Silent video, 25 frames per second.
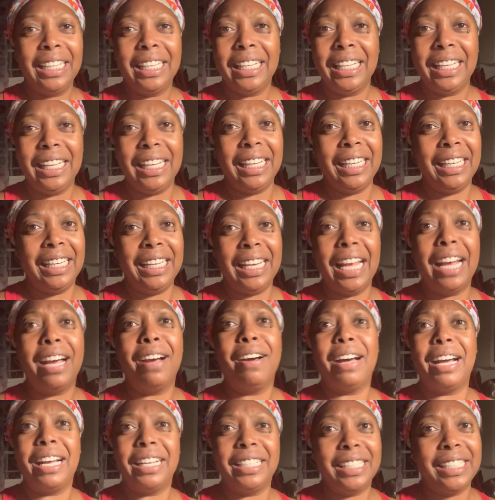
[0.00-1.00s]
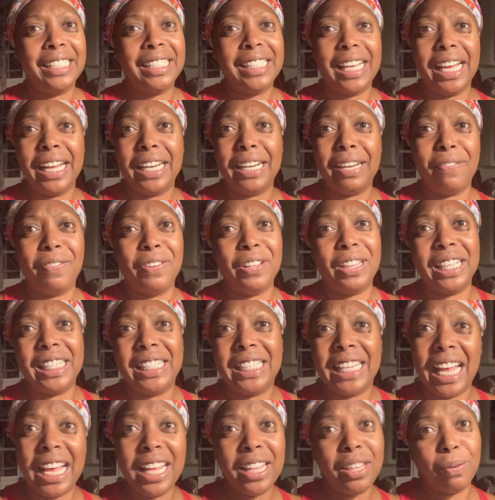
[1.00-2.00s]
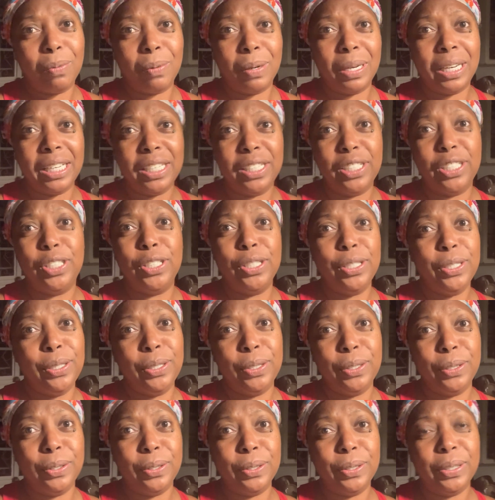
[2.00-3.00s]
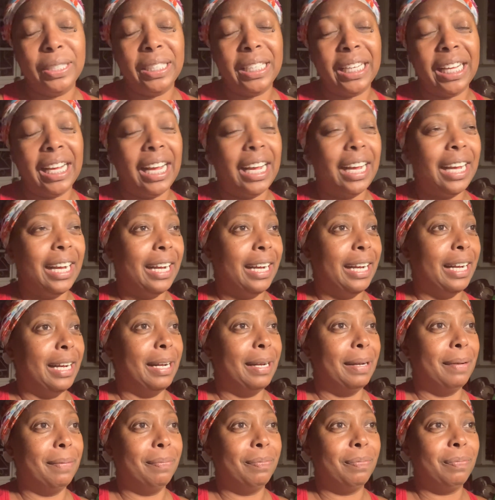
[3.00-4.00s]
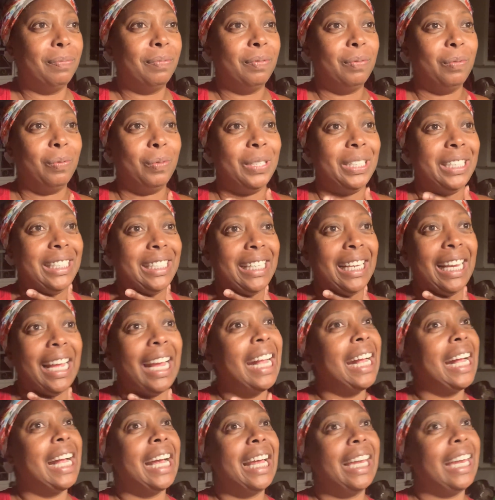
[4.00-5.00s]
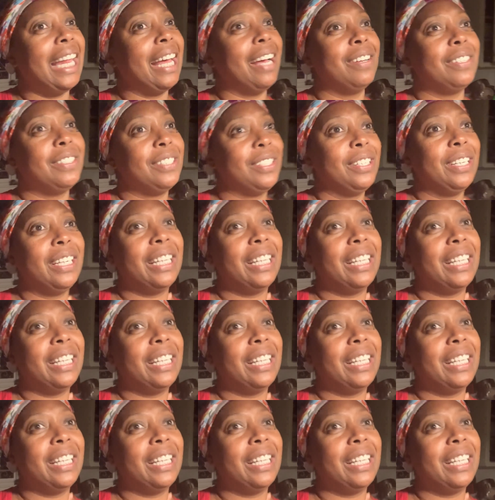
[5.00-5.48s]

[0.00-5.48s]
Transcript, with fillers: and now I just signed up for this other one, Dude, um, which like allows you